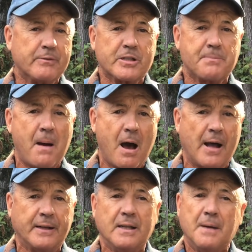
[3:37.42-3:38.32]

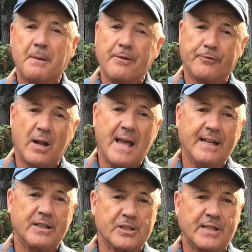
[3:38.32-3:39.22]
respond by flying
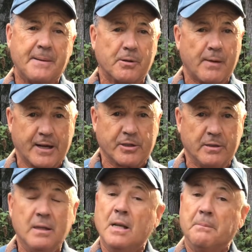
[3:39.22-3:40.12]
in the same
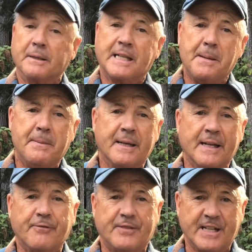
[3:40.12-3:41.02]
direction but keeping
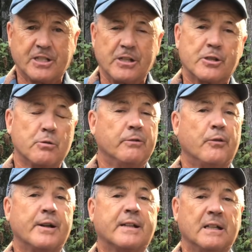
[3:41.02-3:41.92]
enough distance to
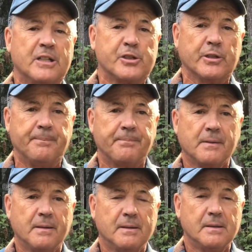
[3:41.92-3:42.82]
avoid collision.
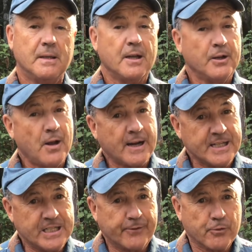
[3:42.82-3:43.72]
Not
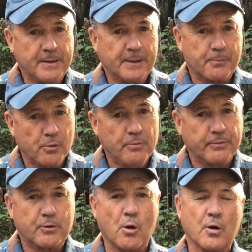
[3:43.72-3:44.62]
easy for me to prove,
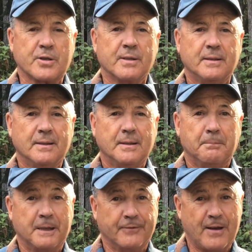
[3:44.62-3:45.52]
of course,
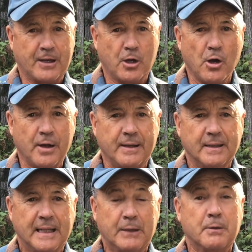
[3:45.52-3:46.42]
but if I could,
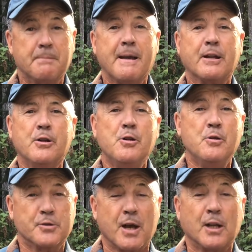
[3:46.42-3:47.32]
it would make
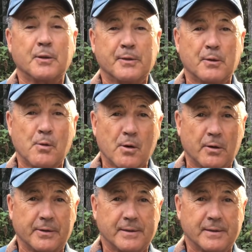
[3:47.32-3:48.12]
news all over the world.